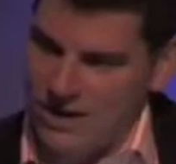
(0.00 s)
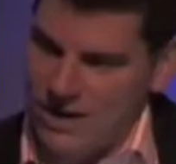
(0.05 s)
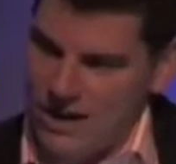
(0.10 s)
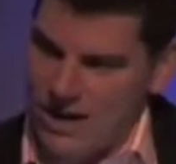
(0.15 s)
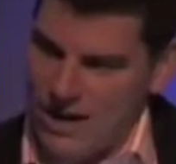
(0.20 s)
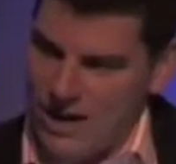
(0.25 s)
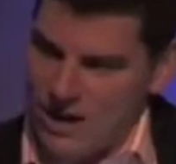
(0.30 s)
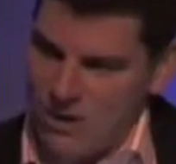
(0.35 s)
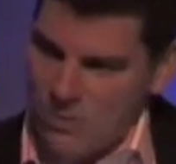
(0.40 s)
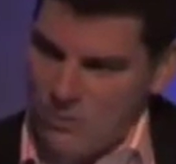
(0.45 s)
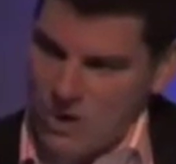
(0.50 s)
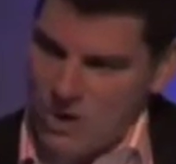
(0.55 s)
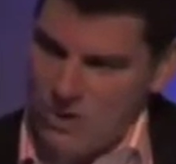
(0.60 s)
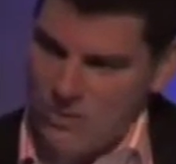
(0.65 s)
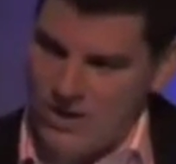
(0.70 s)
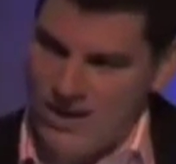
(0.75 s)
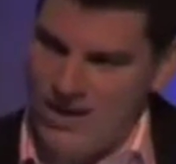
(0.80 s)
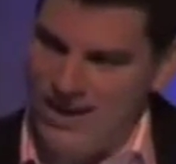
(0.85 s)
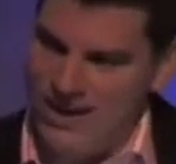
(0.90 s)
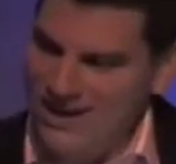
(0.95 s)
where
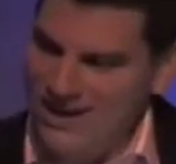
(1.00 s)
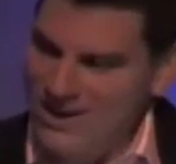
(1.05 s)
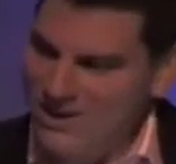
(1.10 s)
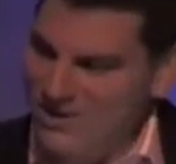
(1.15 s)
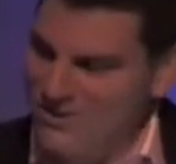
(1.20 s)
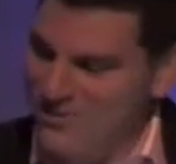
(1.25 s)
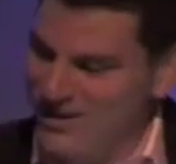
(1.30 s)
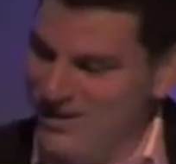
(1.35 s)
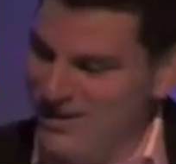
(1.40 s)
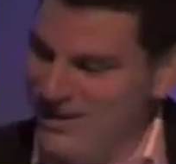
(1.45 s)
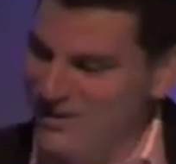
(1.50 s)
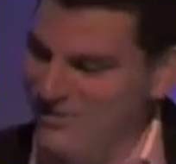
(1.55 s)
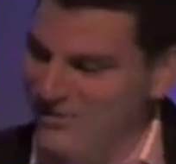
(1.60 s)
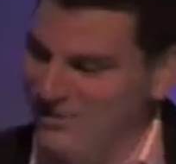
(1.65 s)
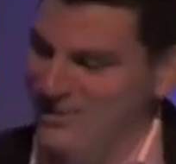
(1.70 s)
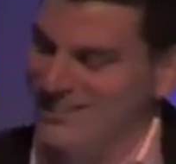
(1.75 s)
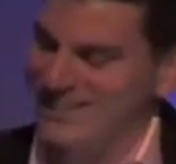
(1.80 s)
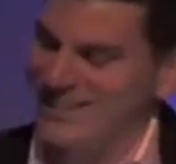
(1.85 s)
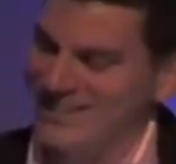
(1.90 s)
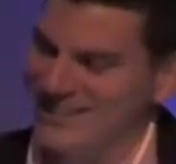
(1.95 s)
we
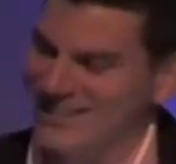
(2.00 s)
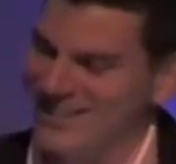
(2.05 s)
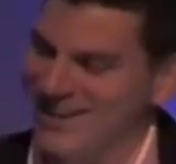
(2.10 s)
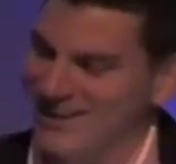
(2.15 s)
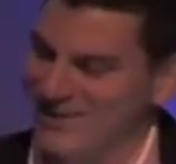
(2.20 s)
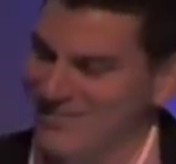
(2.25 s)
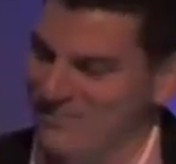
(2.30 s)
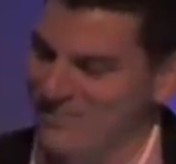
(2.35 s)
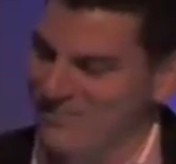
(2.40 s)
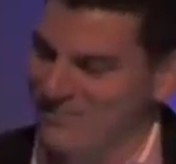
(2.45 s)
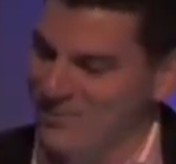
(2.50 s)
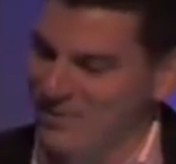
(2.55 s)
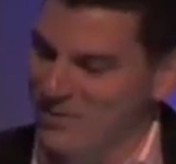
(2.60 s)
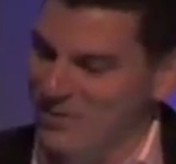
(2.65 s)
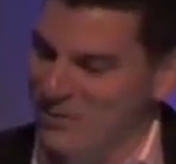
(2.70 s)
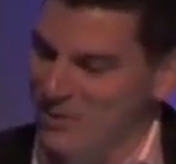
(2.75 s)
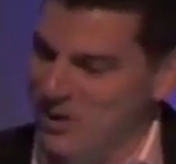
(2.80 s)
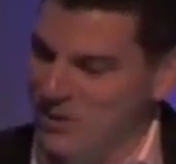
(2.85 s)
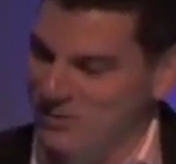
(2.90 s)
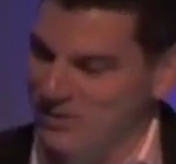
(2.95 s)

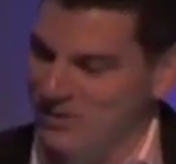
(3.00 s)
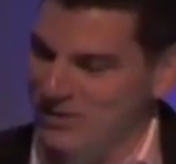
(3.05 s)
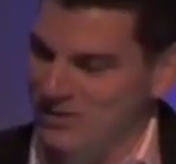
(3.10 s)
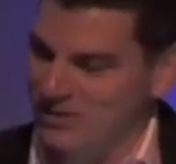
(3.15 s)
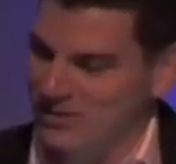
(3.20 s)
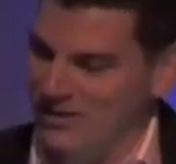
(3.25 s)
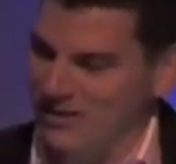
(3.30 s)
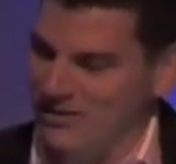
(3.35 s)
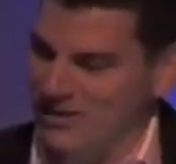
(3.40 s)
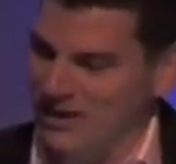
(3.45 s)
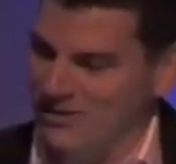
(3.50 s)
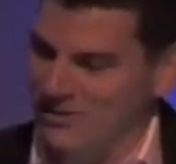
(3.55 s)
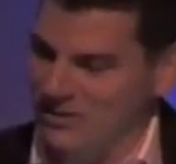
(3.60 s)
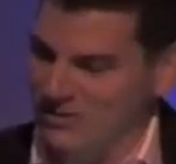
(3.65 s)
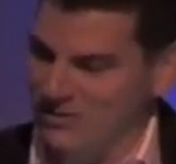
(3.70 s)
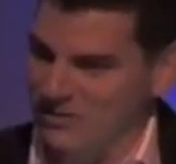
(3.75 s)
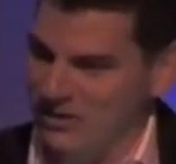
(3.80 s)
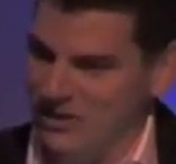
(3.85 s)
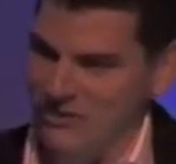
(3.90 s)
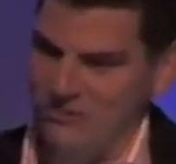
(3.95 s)
leafleted, we spent, I think it was
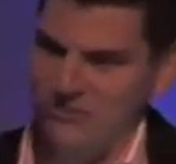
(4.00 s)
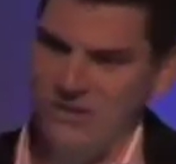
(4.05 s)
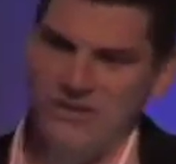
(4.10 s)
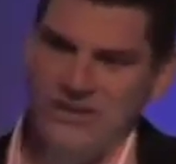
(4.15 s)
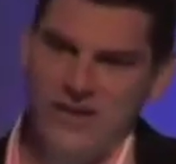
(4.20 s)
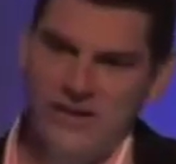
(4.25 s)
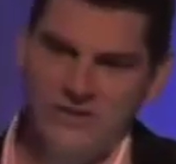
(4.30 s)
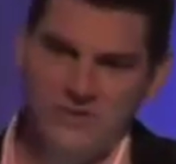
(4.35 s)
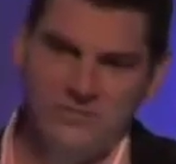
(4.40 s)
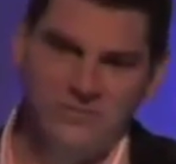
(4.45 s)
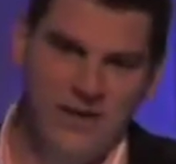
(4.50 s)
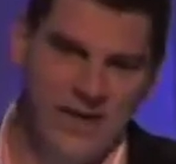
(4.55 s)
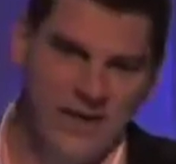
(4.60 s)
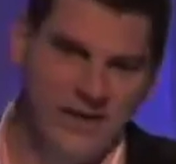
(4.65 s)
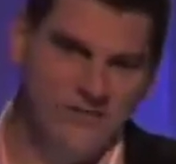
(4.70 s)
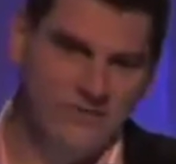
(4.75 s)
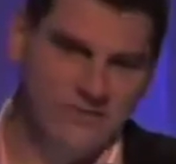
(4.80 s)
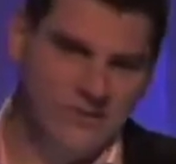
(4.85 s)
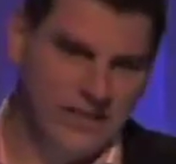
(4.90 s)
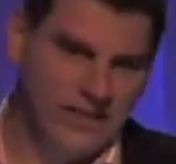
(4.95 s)
something like £3,000
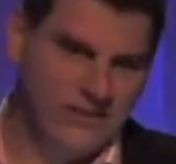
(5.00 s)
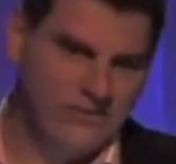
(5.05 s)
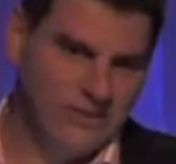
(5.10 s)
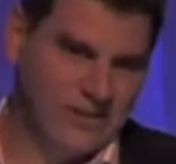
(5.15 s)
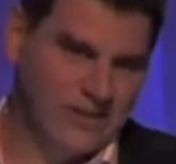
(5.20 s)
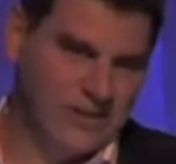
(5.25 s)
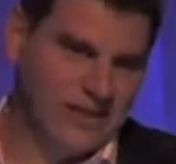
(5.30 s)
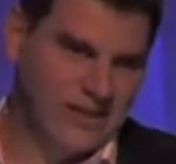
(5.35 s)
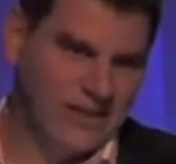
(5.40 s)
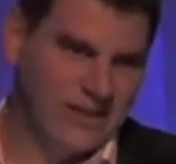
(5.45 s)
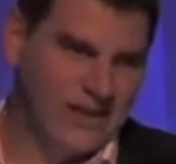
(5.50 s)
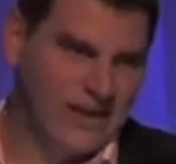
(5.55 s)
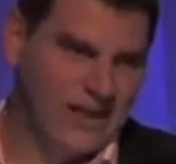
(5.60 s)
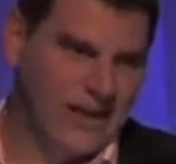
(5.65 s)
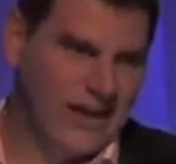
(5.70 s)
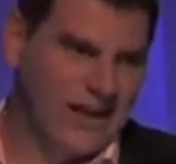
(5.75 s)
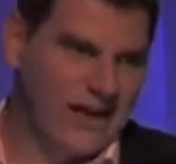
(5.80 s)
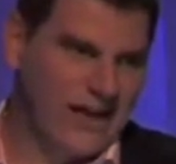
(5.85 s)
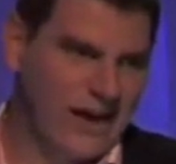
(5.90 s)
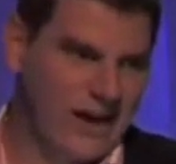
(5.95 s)
leafleting
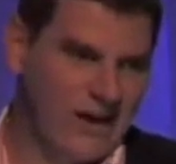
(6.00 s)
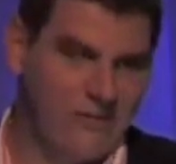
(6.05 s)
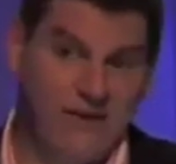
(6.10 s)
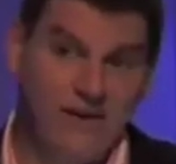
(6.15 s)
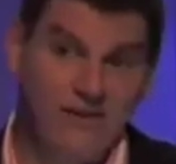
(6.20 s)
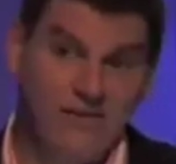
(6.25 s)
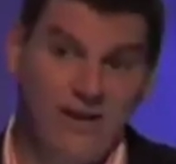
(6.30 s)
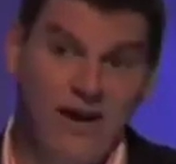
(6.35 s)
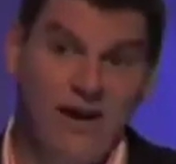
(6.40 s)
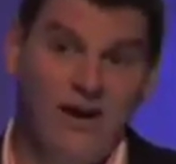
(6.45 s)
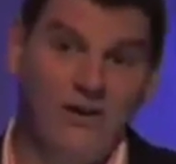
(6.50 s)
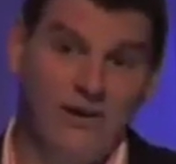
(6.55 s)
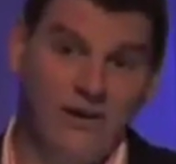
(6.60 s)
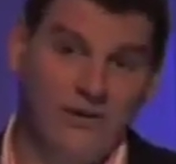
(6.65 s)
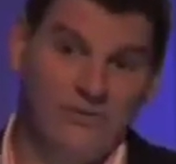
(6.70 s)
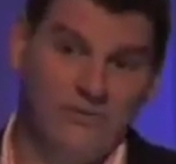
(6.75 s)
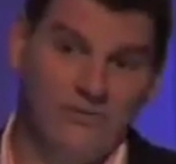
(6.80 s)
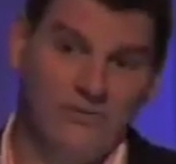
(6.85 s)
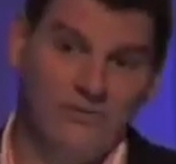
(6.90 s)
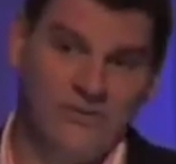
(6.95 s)
around
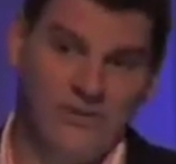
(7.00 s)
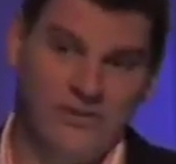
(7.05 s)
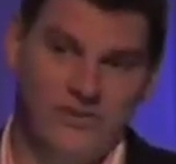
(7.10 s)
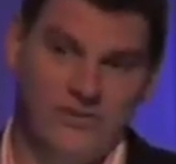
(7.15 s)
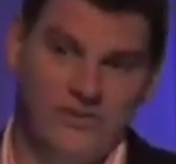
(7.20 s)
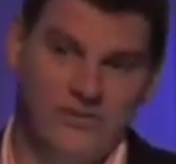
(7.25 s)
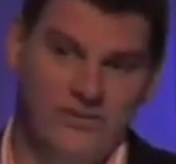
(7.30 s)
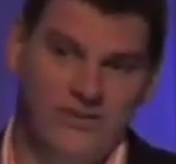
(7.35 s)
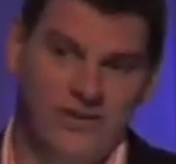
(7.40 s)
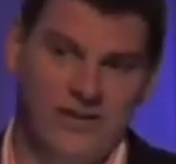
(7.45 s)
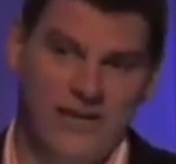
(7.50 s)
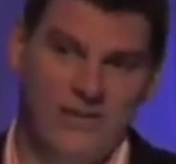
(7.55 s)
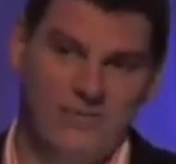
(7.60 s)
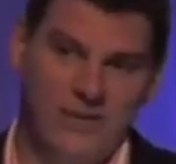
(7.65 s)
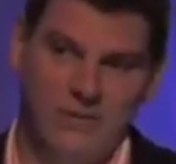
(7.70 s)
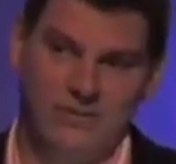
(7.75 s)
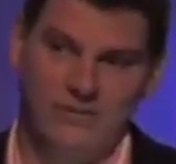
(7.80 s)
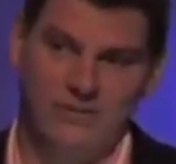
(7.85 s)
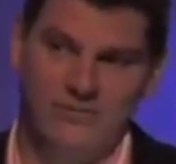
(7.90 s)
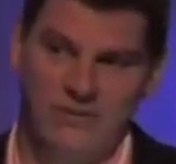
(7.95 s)
Cardiff to try and get
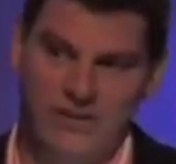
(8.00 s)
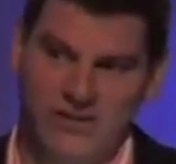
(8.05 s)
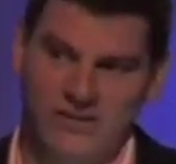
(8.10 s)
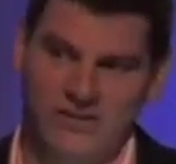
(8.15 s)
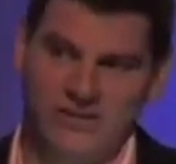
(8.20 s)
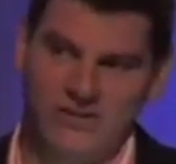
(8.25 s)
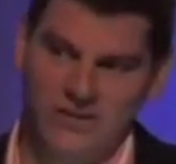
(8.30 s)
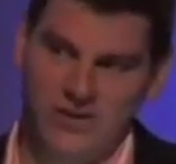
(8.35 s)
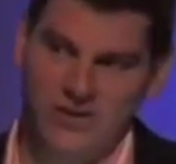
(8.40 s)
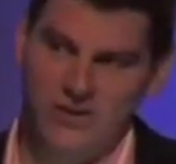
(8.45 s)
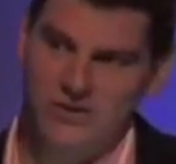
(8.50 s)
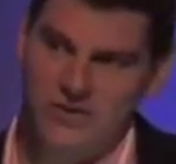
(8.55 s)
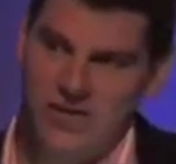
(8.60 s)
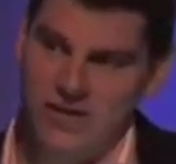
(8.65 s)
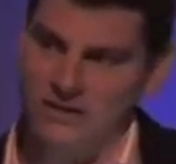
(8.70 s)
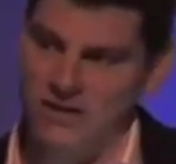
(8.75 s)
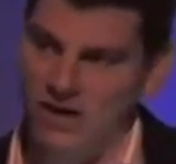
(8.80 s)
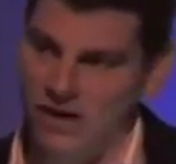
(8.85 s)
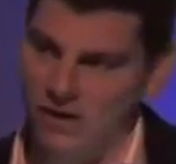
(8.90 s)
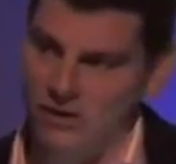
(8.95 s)
people to register to use
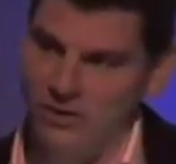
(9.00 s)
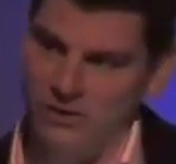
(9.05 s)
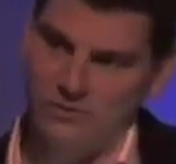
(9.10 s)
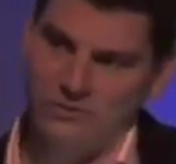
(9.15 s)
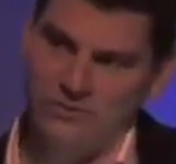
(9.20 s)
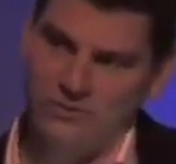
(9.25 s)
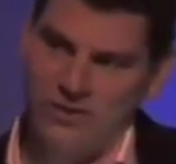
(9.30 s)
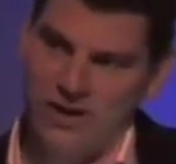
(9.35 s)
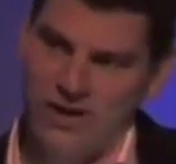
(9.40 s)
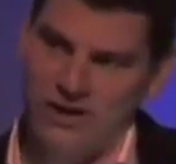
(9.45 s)
our Cardiff